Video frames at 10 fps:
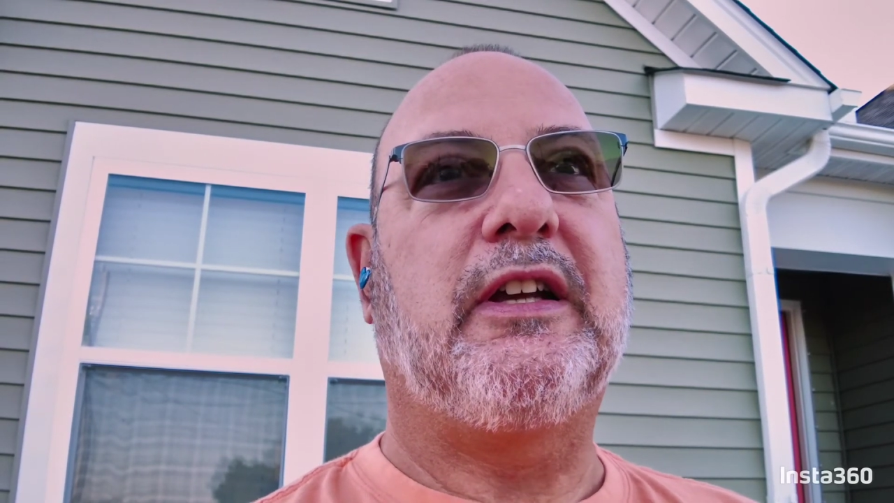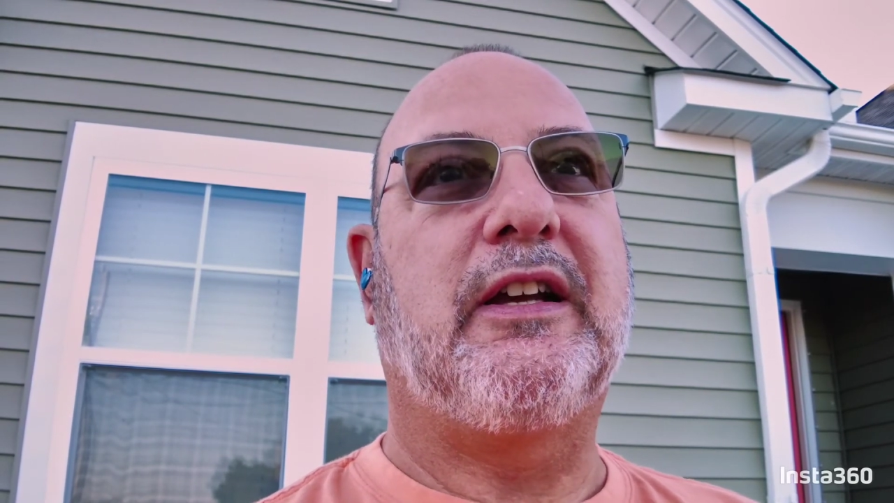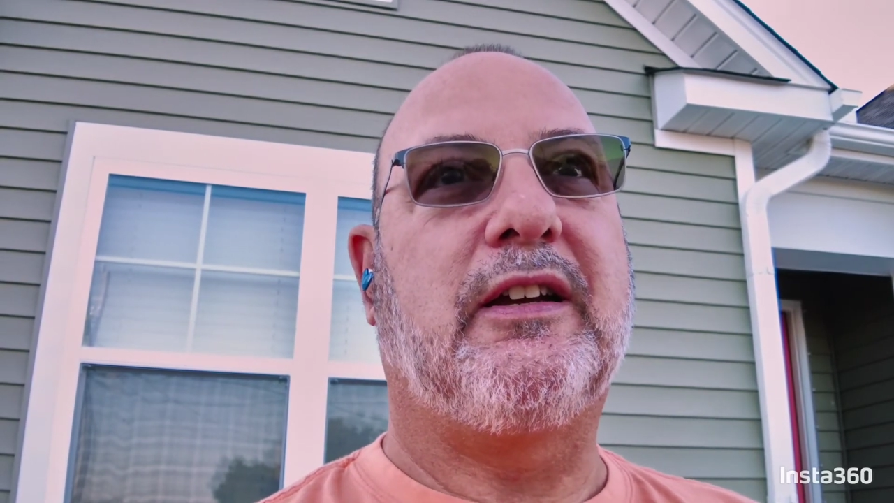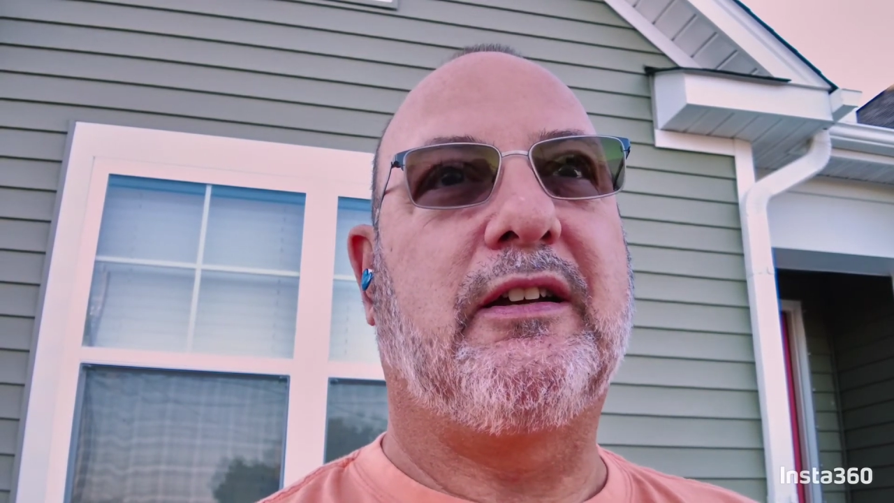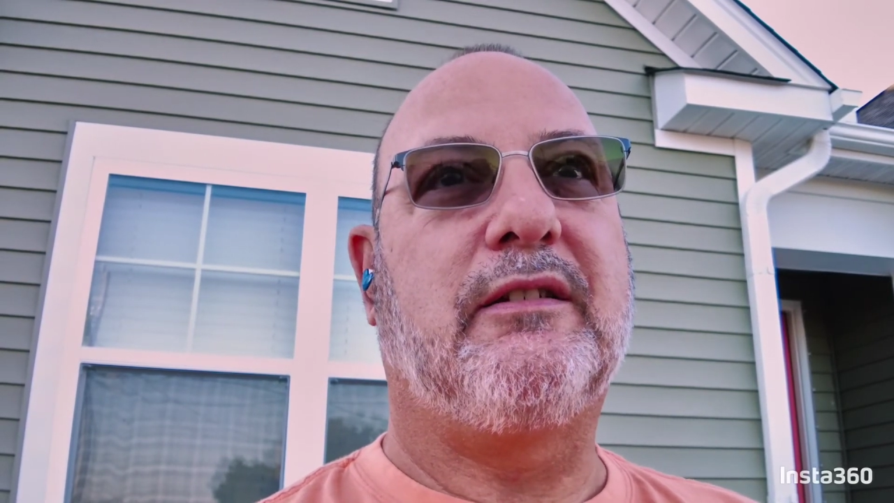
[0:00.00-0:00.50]

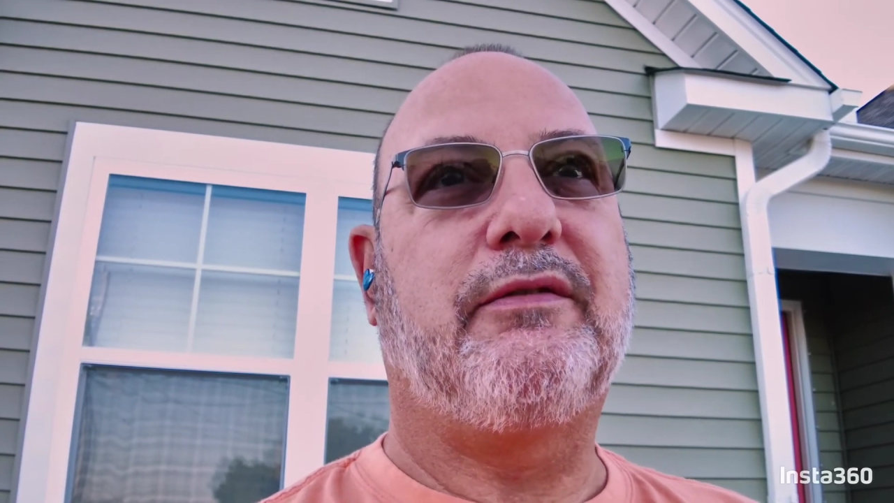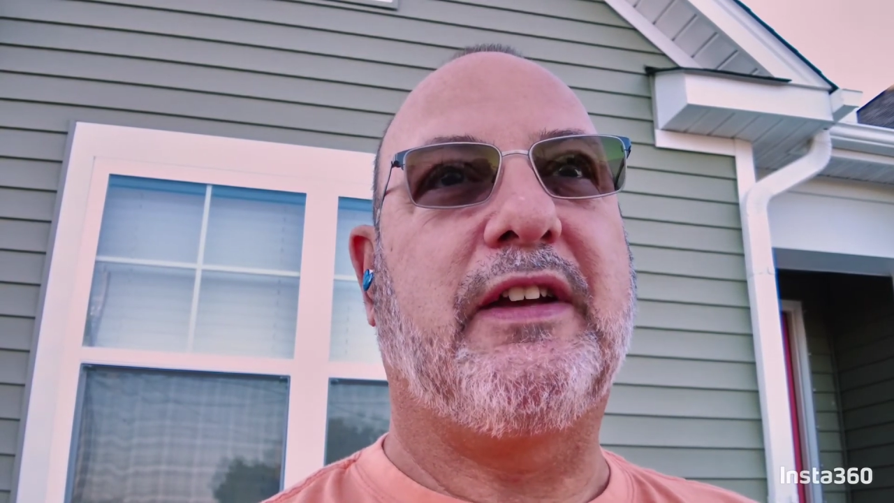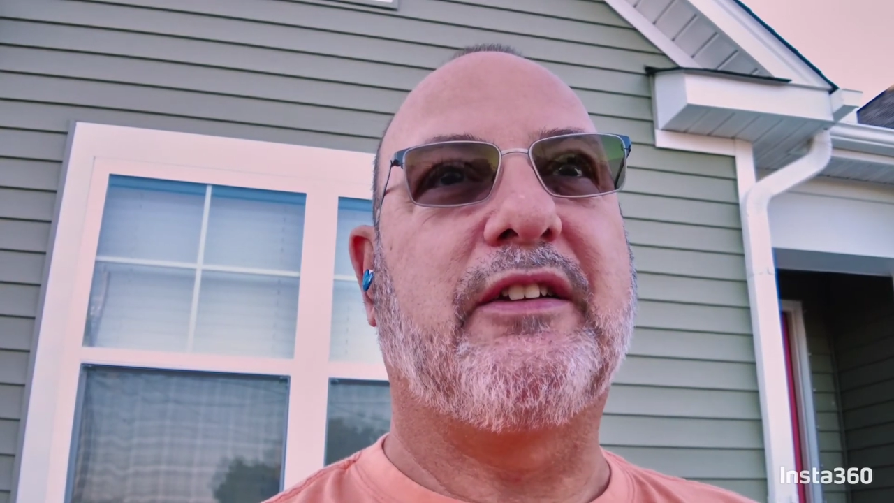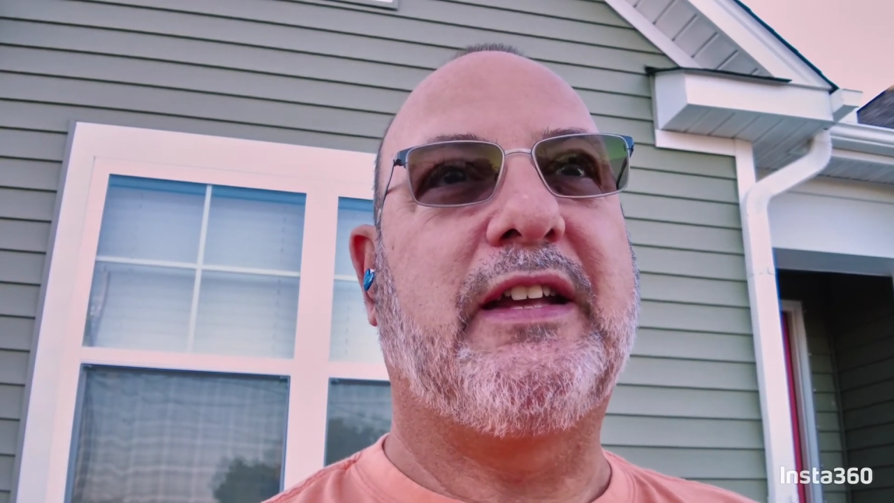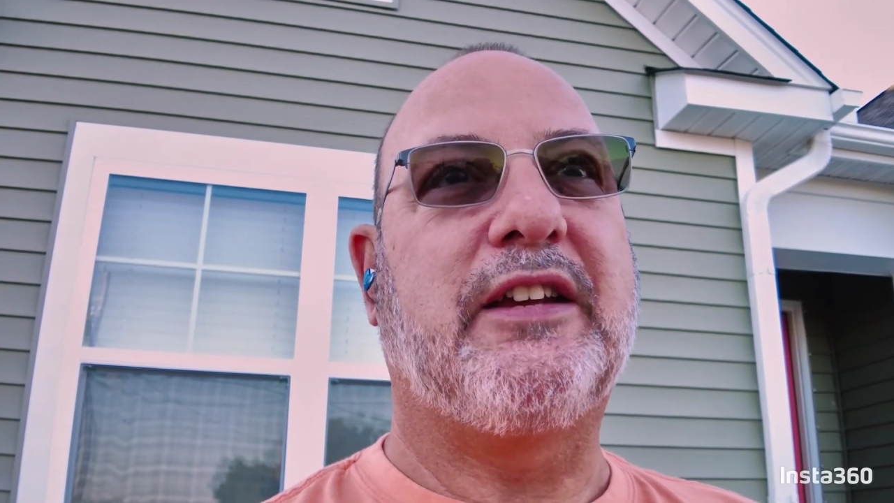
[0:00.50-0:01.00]
uh,
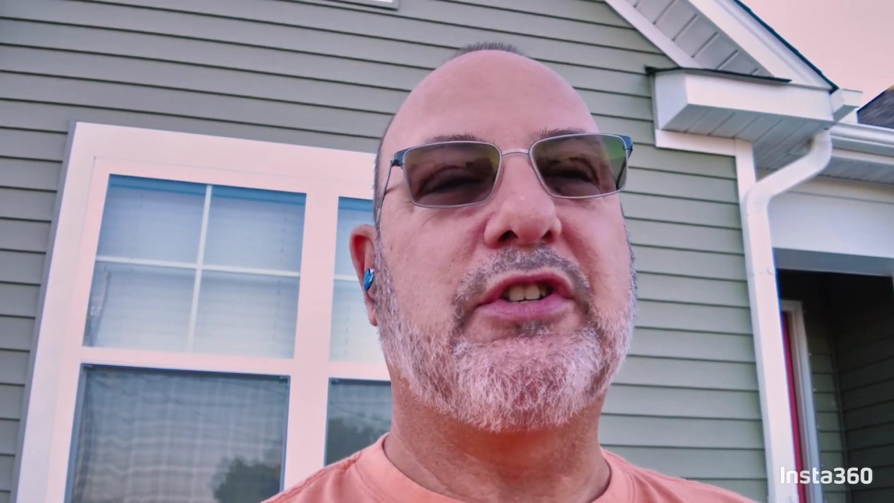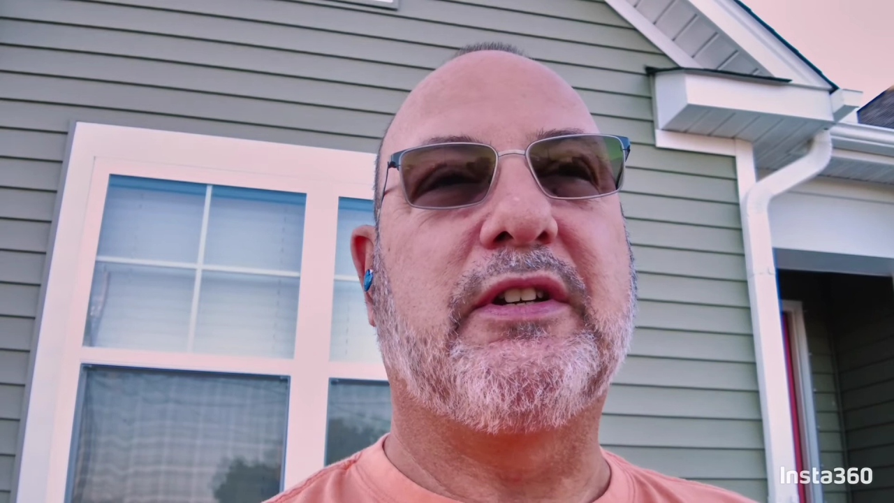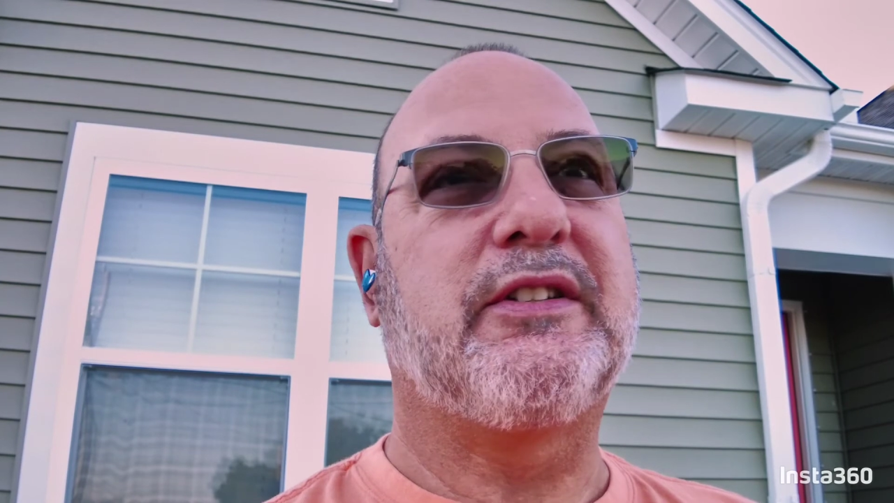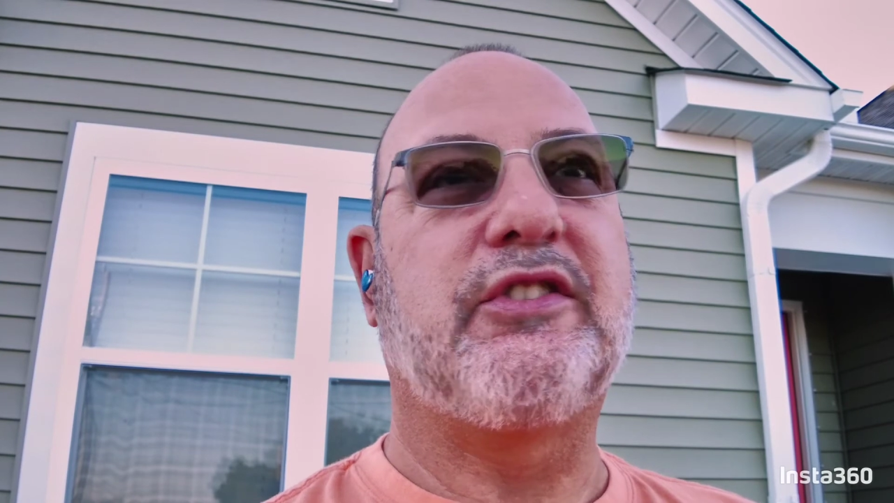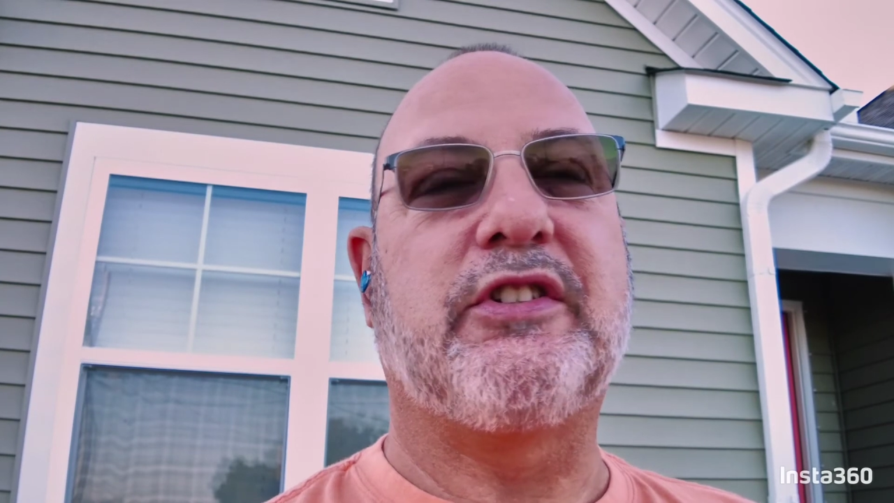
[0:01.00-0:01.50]

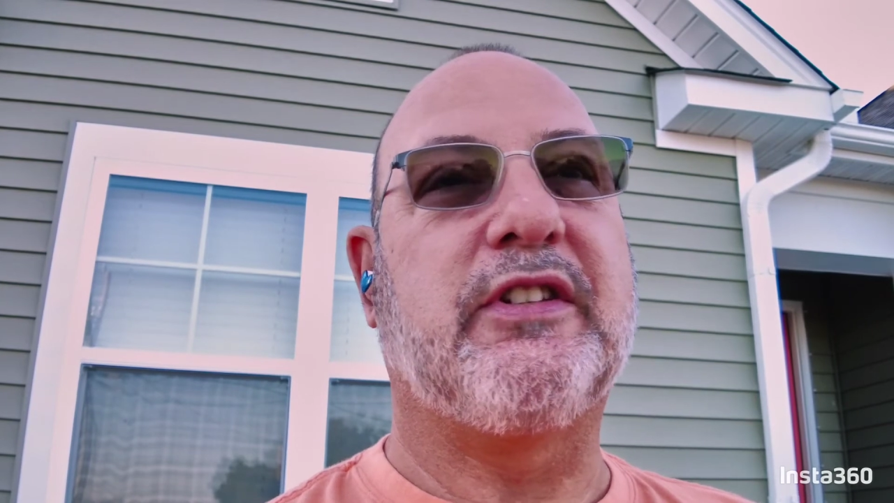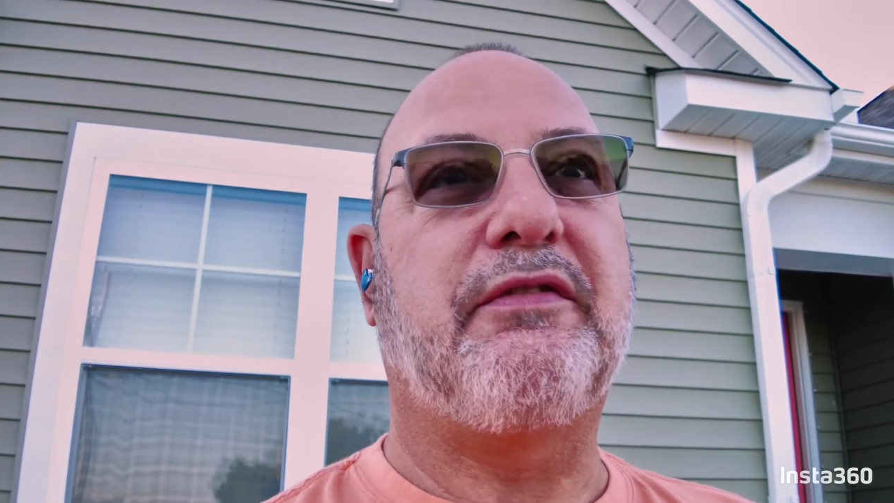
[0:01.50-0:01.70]
Foundation is just